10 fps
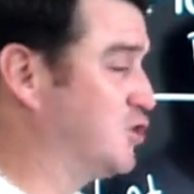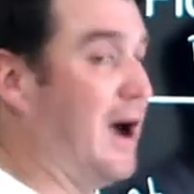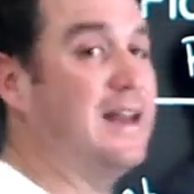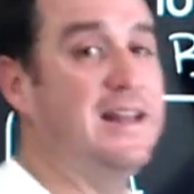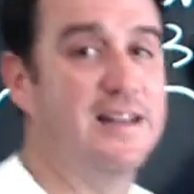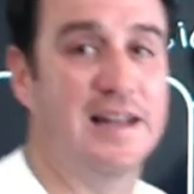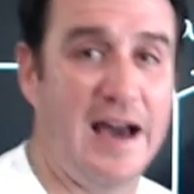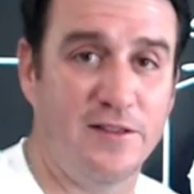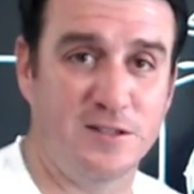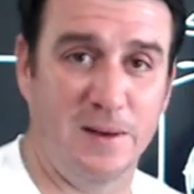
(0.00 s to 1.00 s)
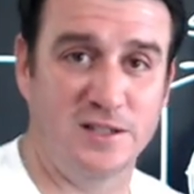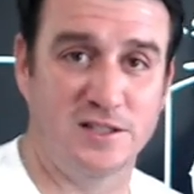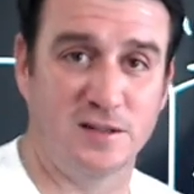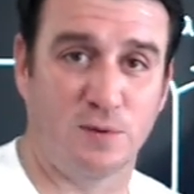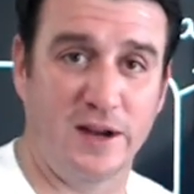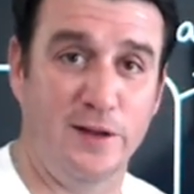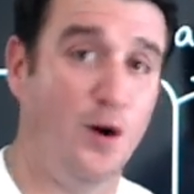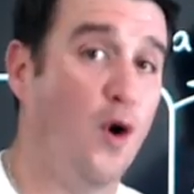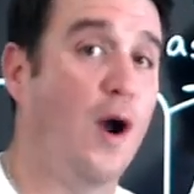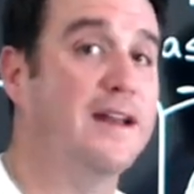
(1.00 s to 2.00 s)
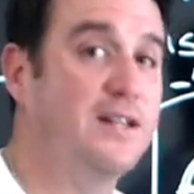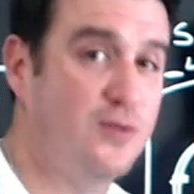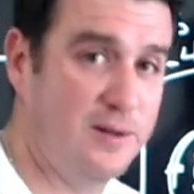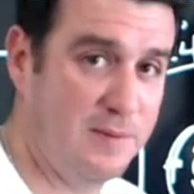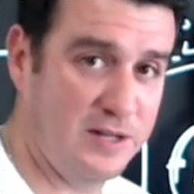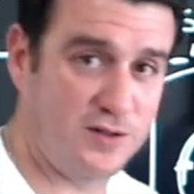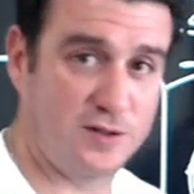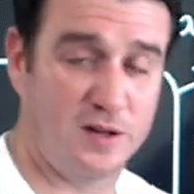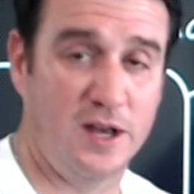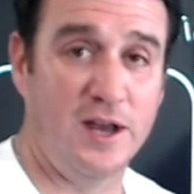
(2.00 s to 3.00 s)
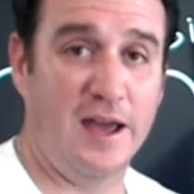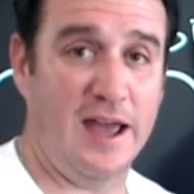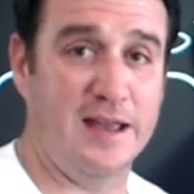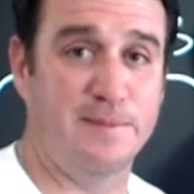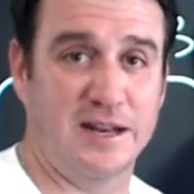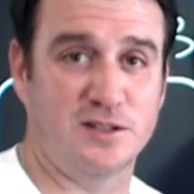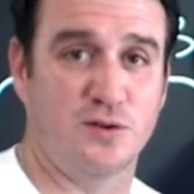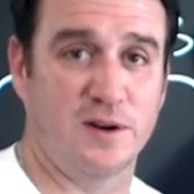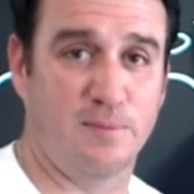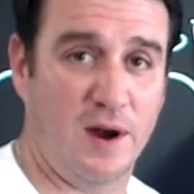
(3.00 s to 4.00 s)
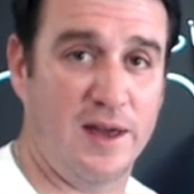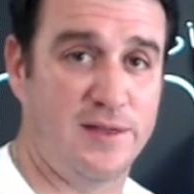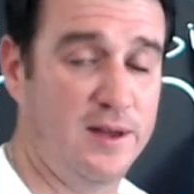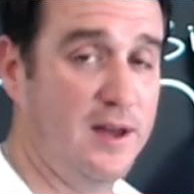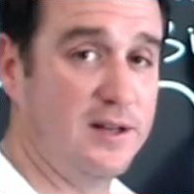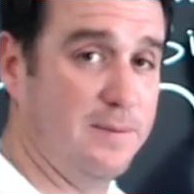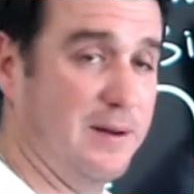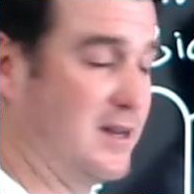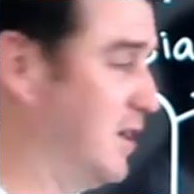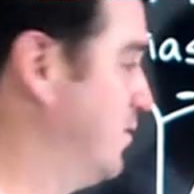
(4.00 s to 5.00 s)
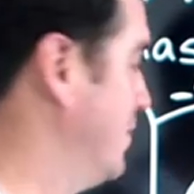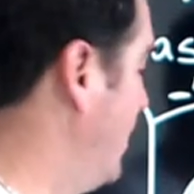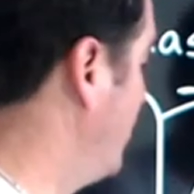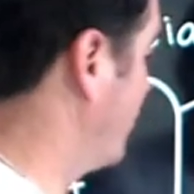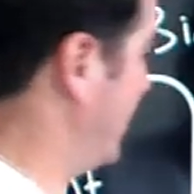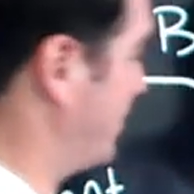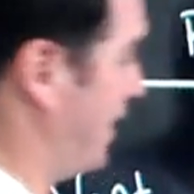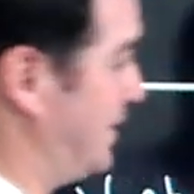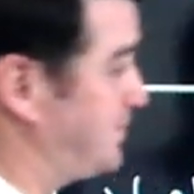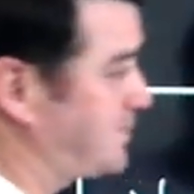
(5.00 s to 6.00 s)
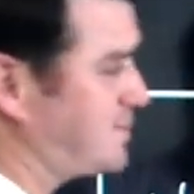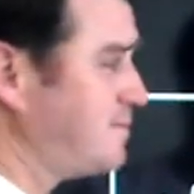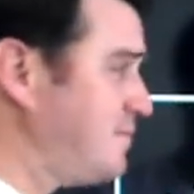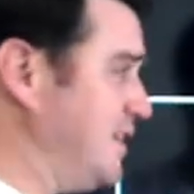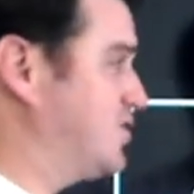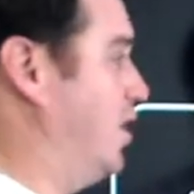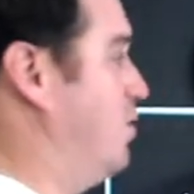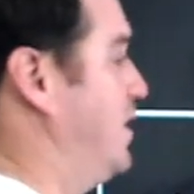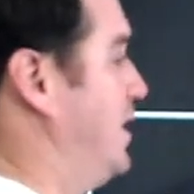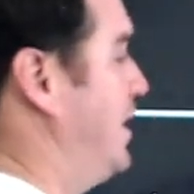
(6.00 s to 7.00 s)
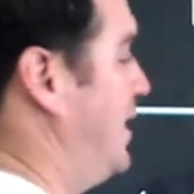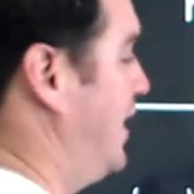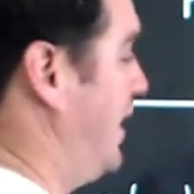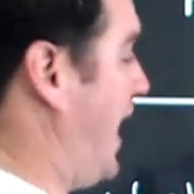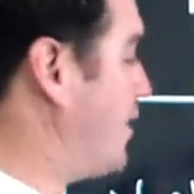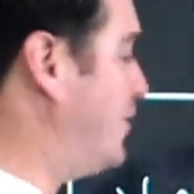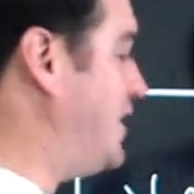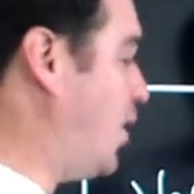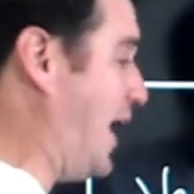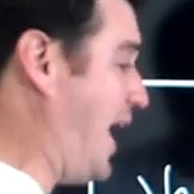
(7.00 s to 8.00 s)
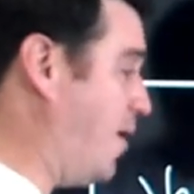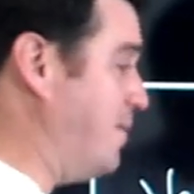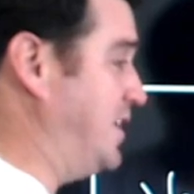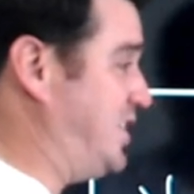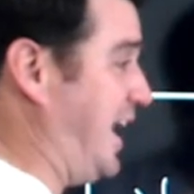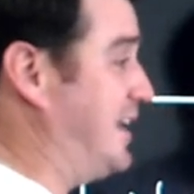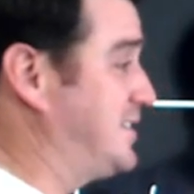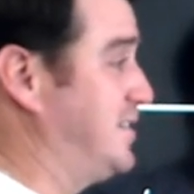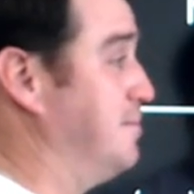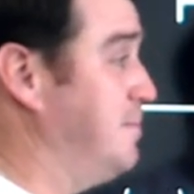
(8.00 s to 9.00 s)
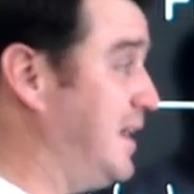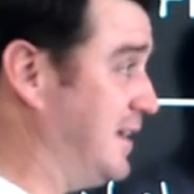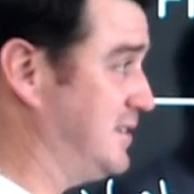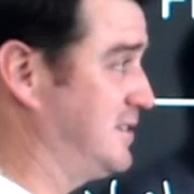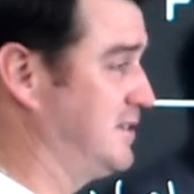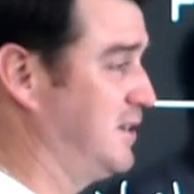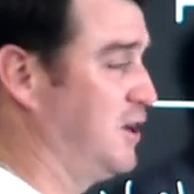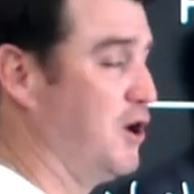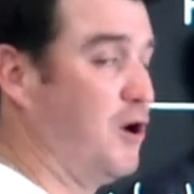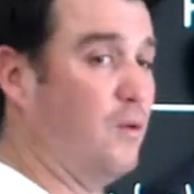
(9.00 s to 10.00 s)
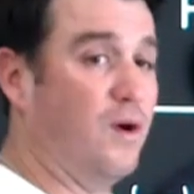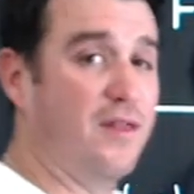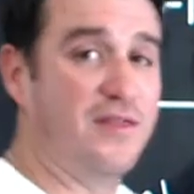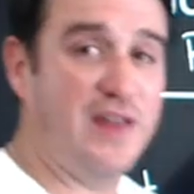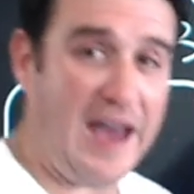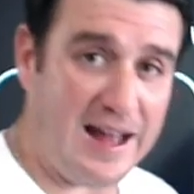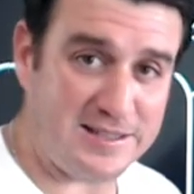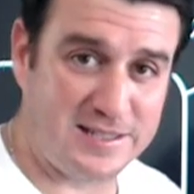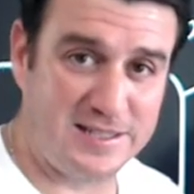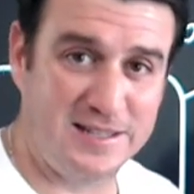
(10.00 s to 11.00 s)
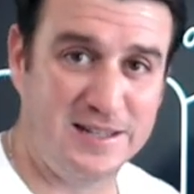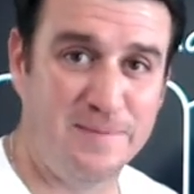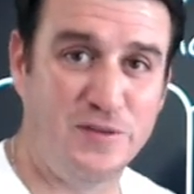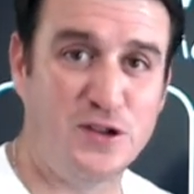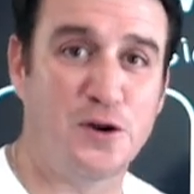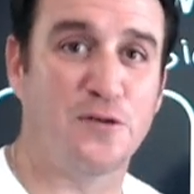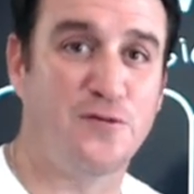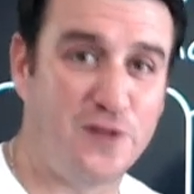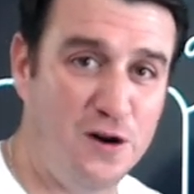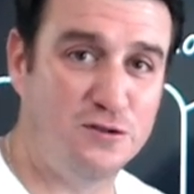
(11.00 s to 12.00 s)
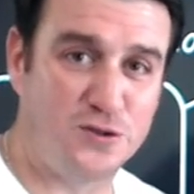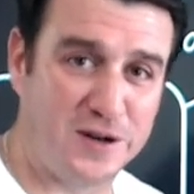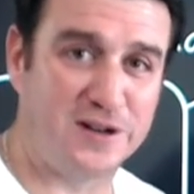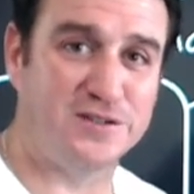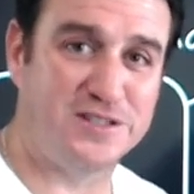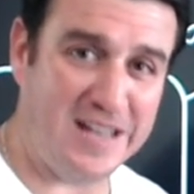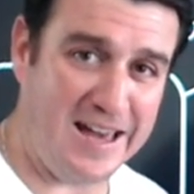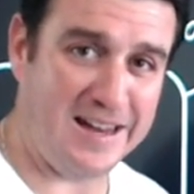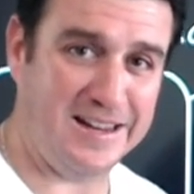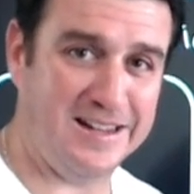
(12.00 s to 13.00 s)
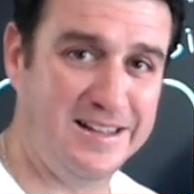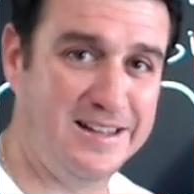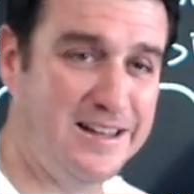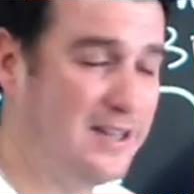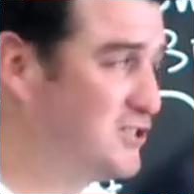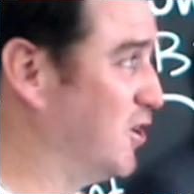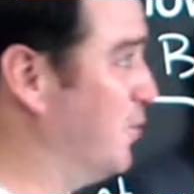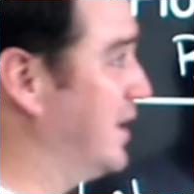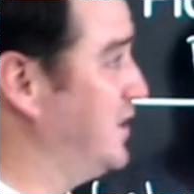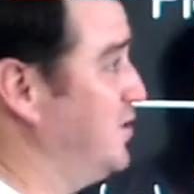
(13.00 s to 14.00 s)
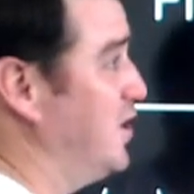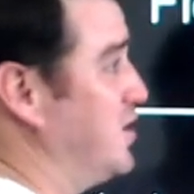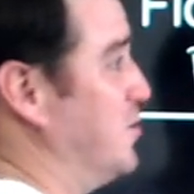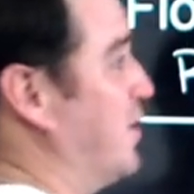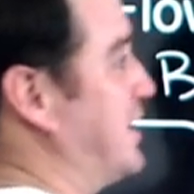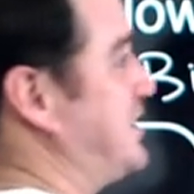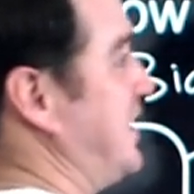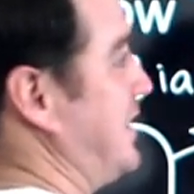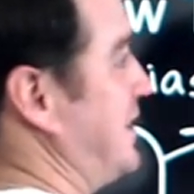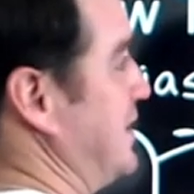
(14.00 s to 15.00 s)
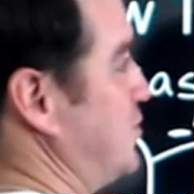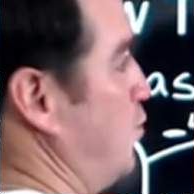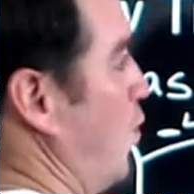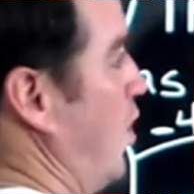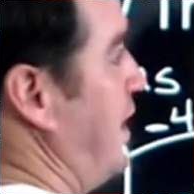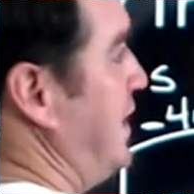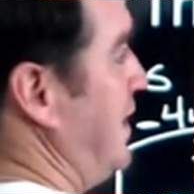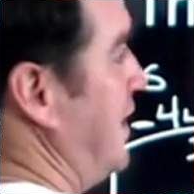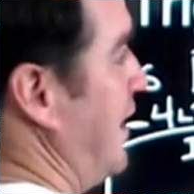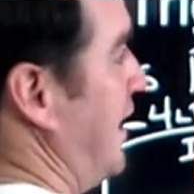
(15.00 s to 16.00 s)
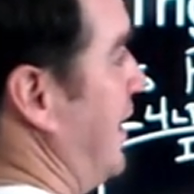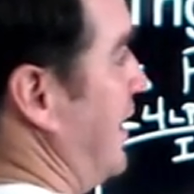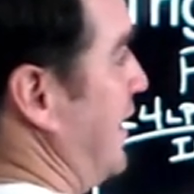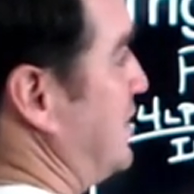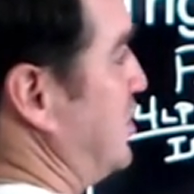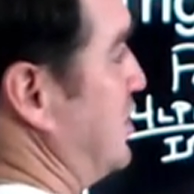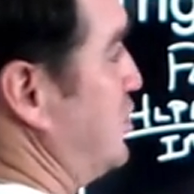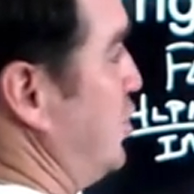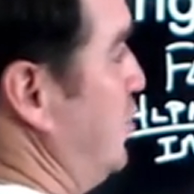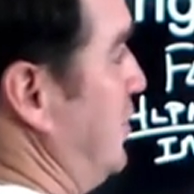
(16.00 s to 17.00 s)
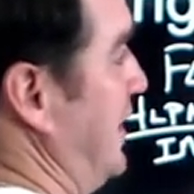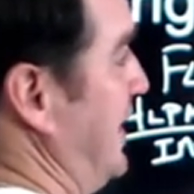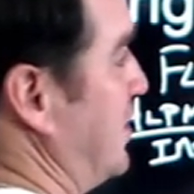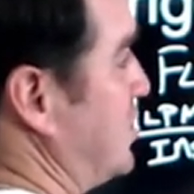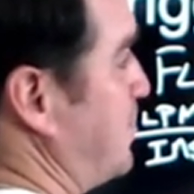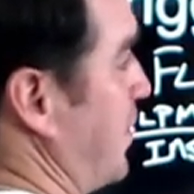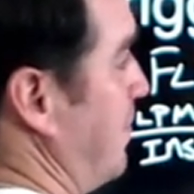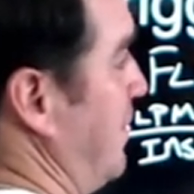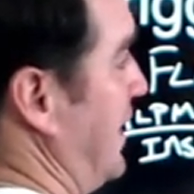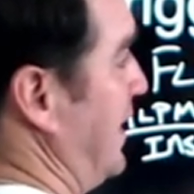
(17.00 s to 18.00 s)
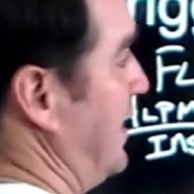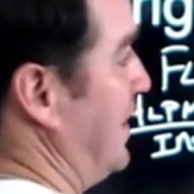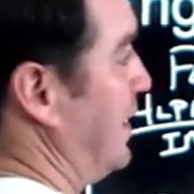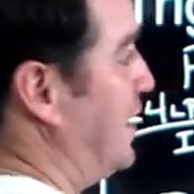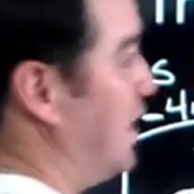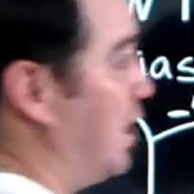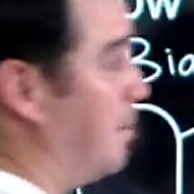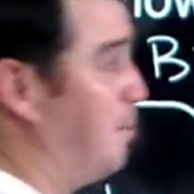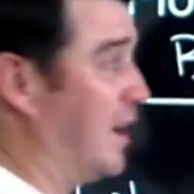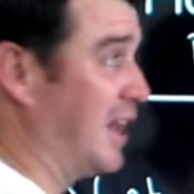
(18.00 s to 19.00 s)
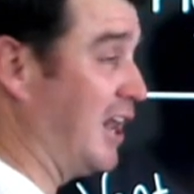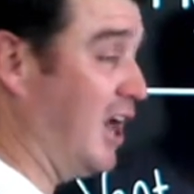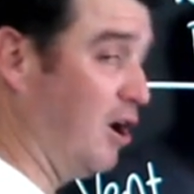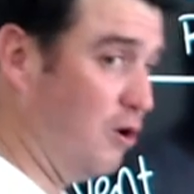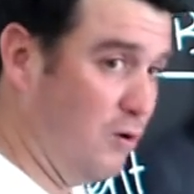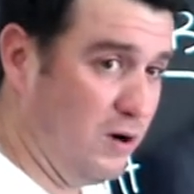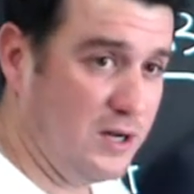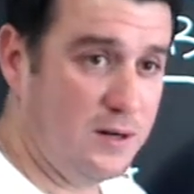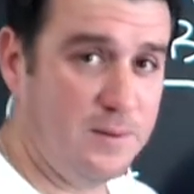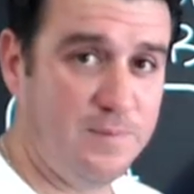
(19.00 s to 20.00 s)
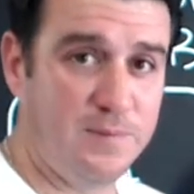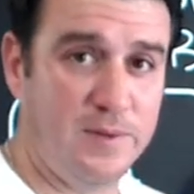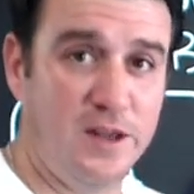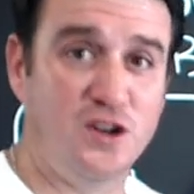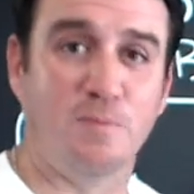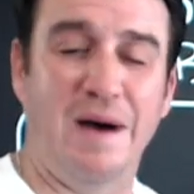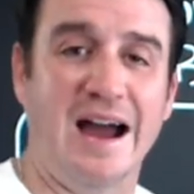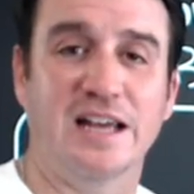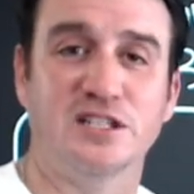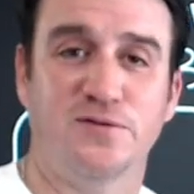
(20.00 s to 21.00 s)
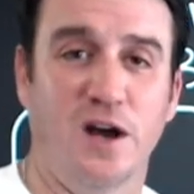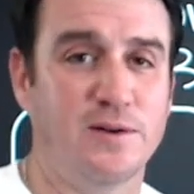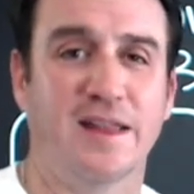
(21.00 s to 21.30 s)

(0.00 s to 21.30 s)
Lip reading: So I need to allow this patient to breathe, or I need to administer a mandatory breath, depending on what mode we're in, right? So how do we know how much has to miss? Well, that's your flow trigger setting. So when you want to set this 1 to 2 liters per minute below your bias flow.